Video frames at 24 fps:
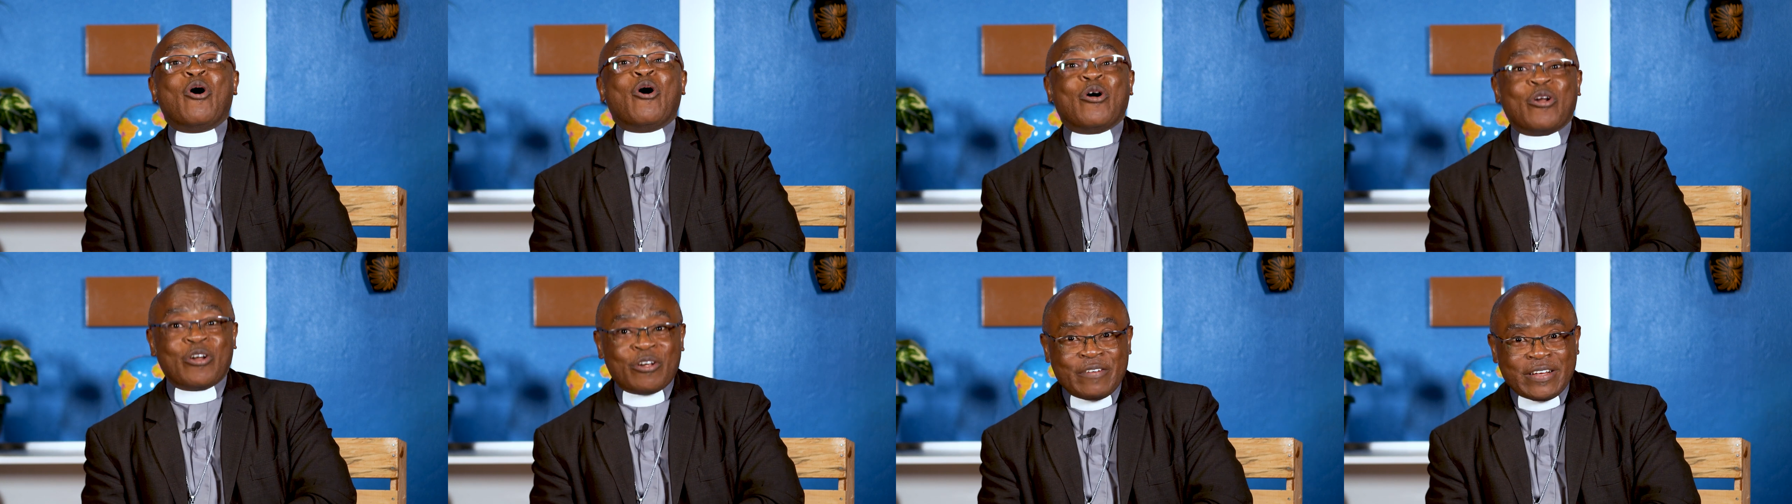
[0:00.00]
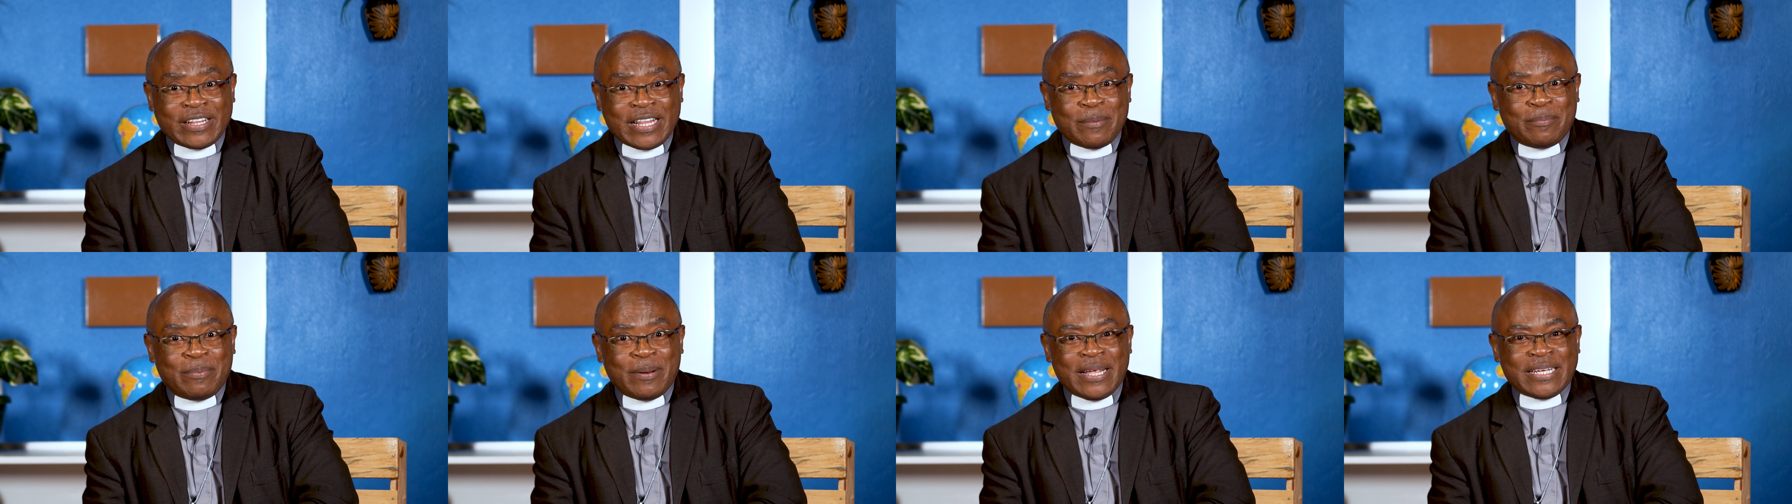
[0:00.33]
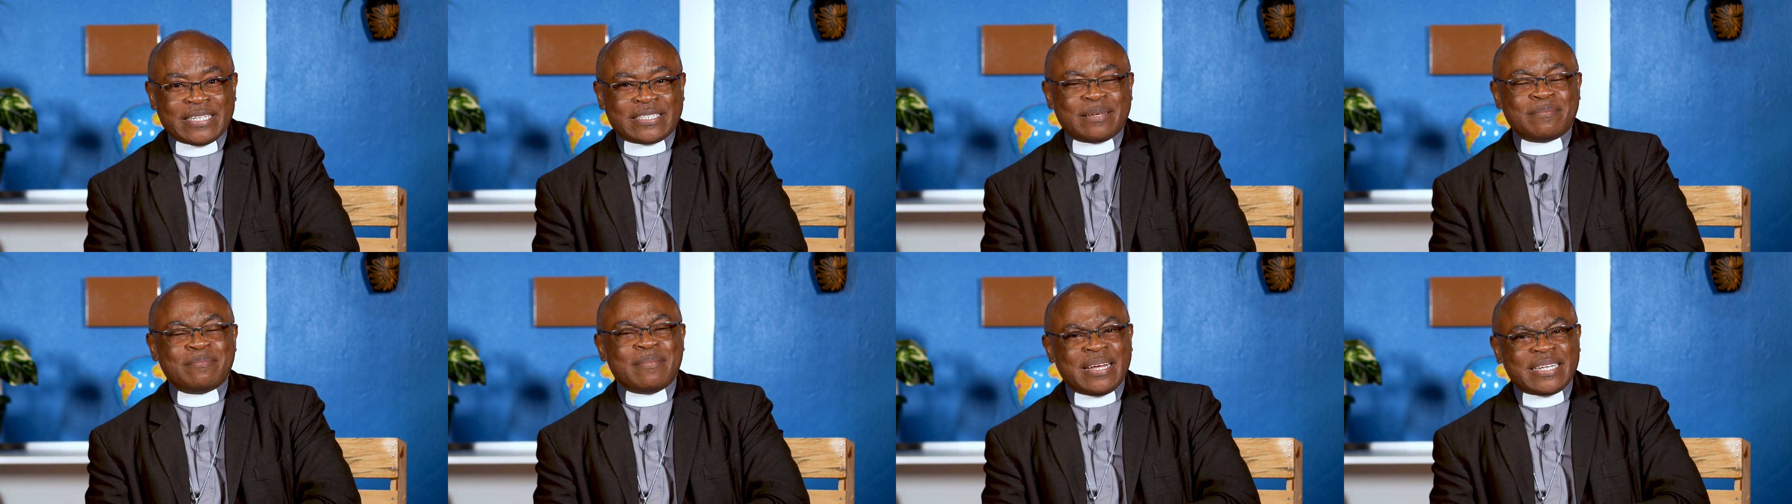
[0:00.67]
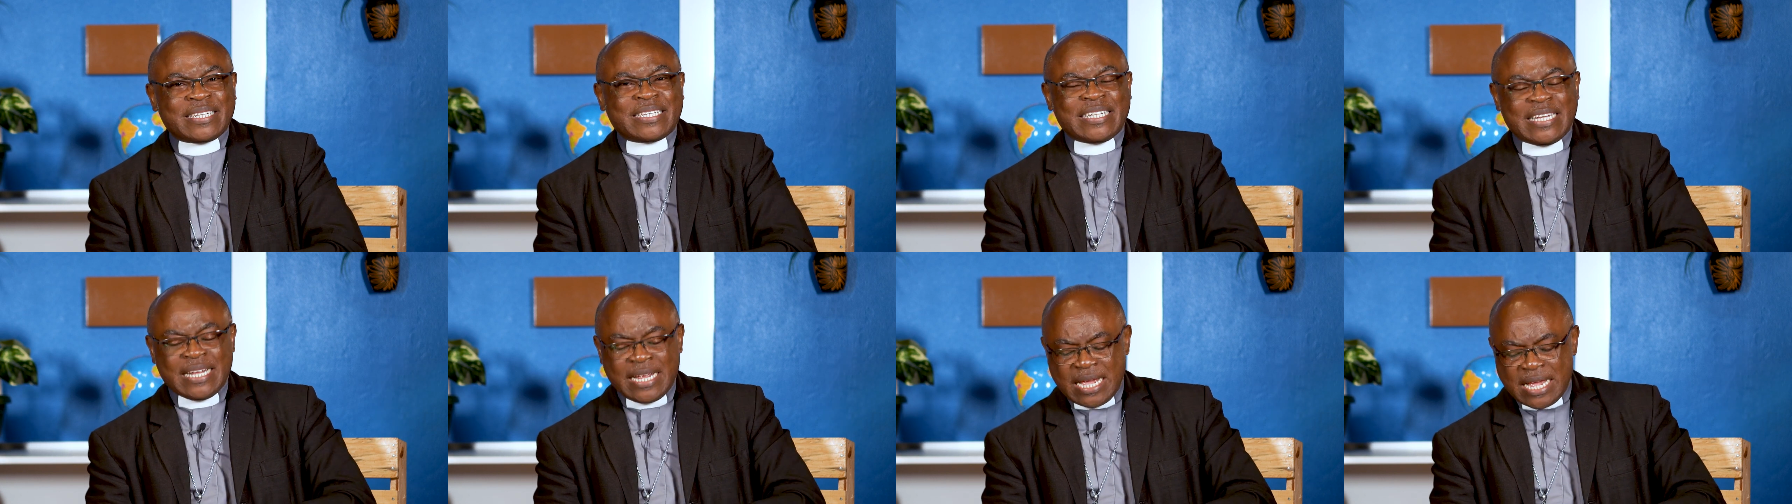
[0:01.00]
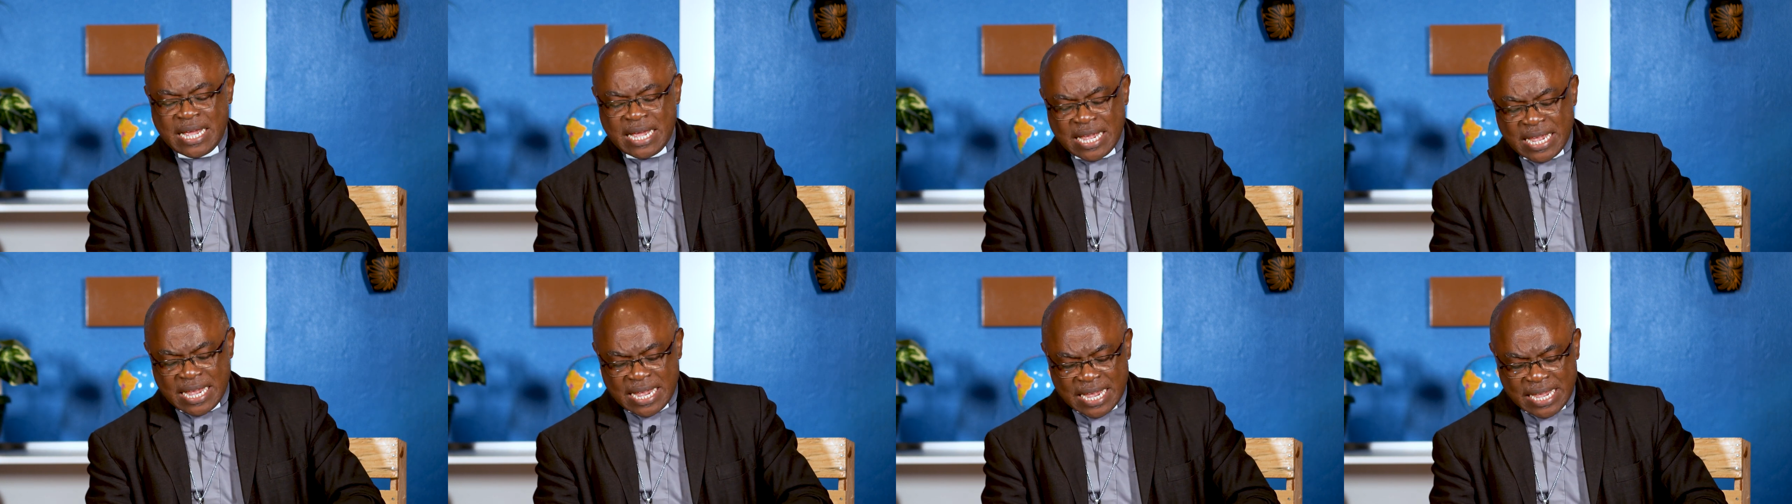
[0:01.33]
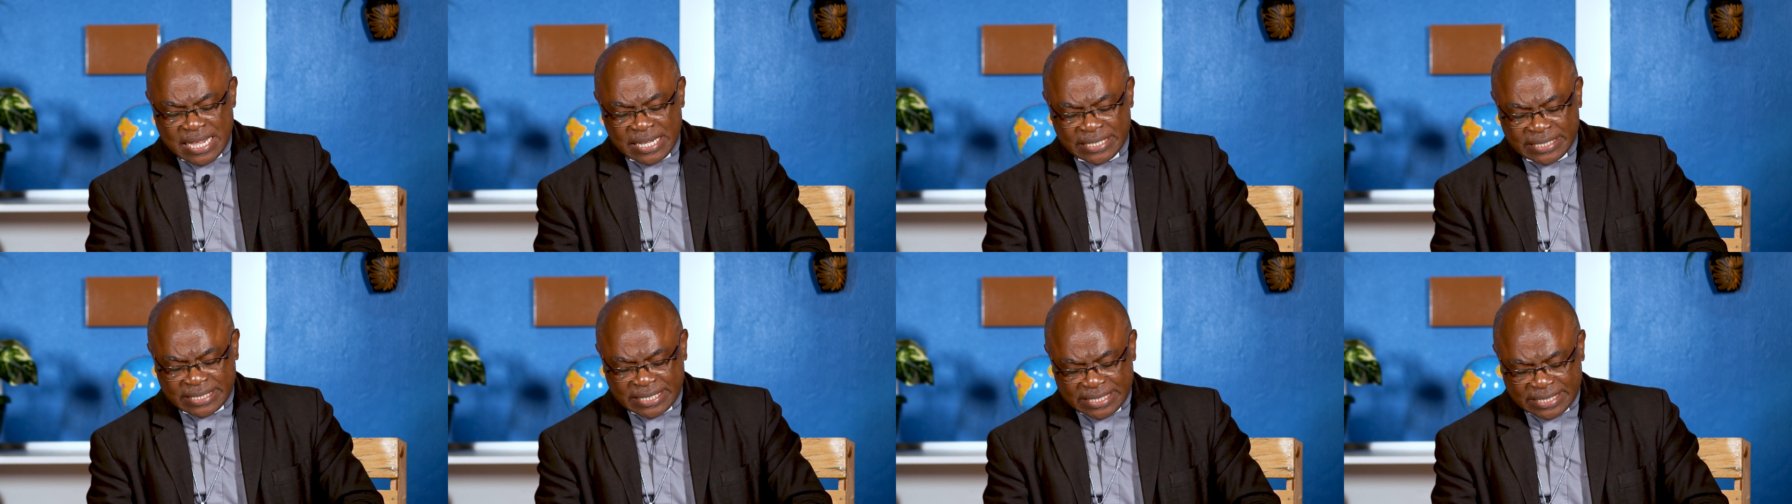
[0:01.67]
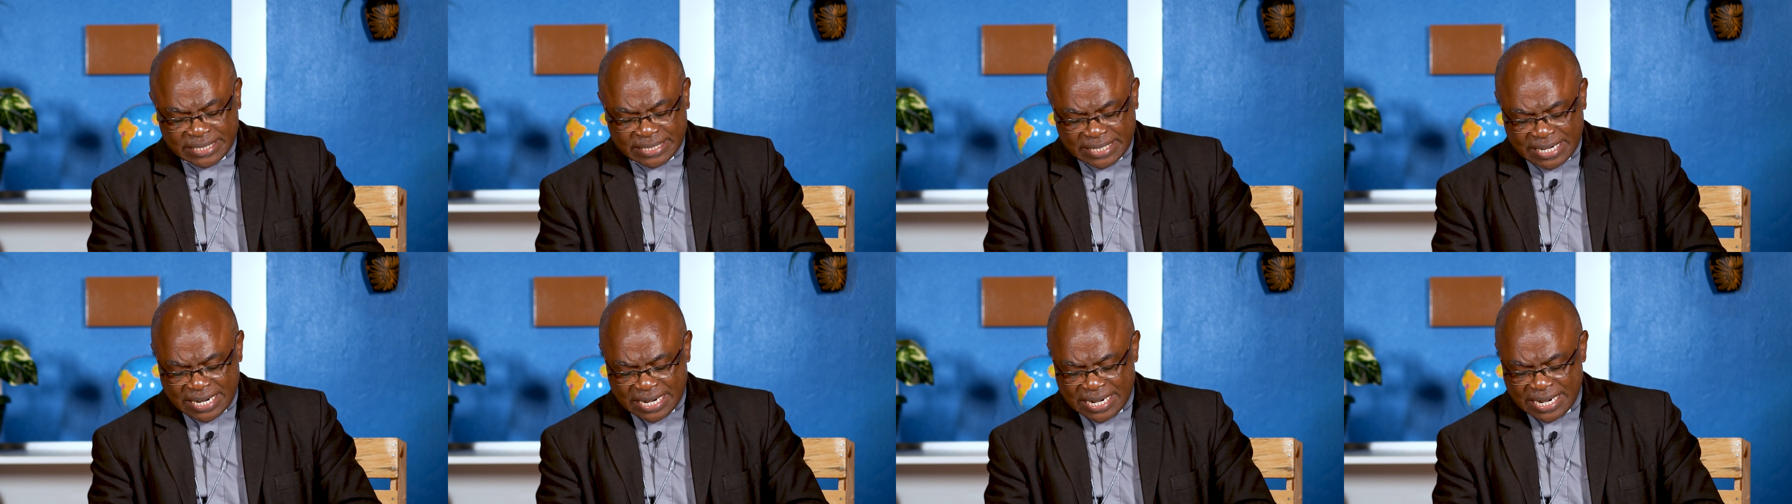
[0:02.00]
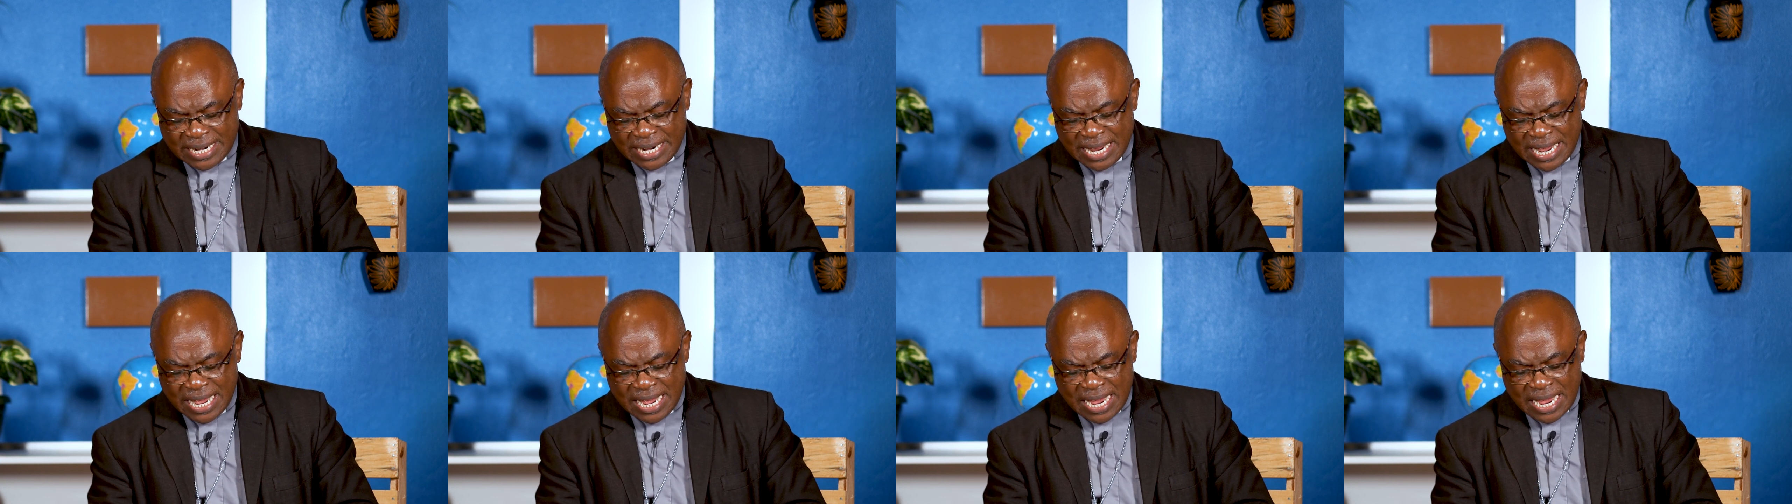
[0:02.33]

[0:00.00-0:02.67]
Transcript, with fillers: all over the place. But he insisted